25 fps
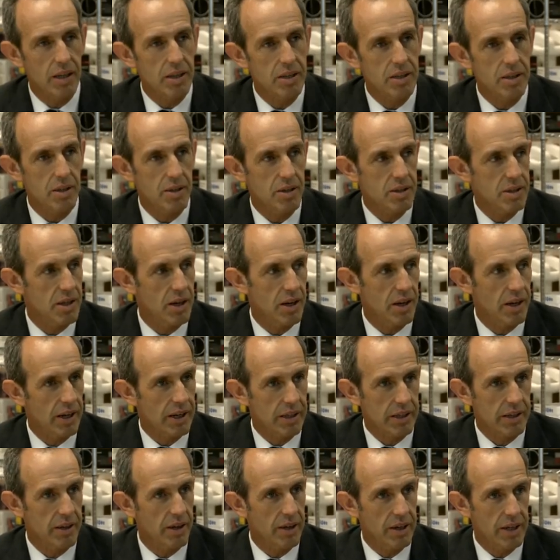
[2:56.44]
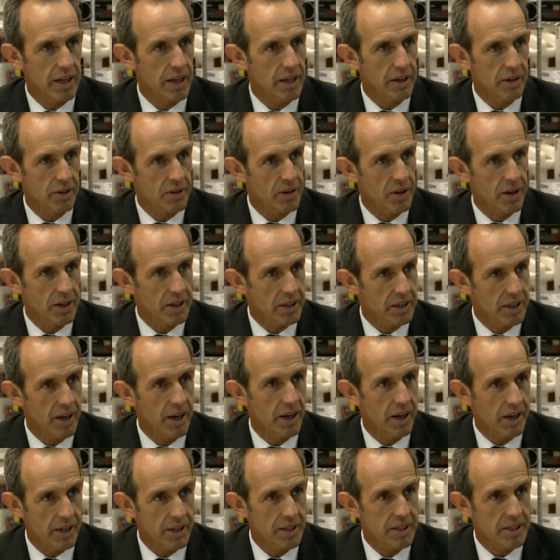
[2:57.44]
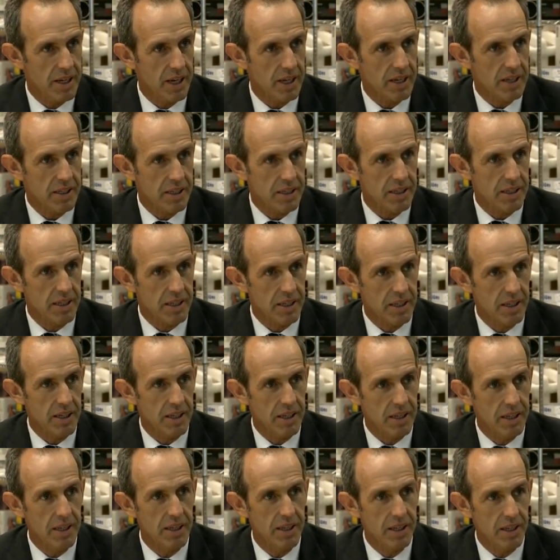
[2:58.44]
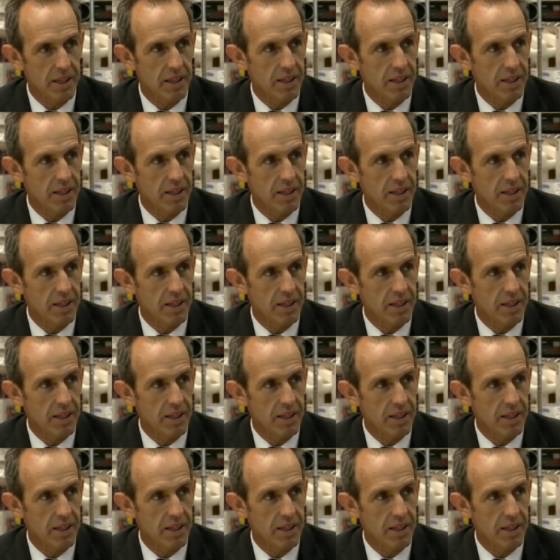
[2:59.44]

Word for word: we are very excited to uh, continue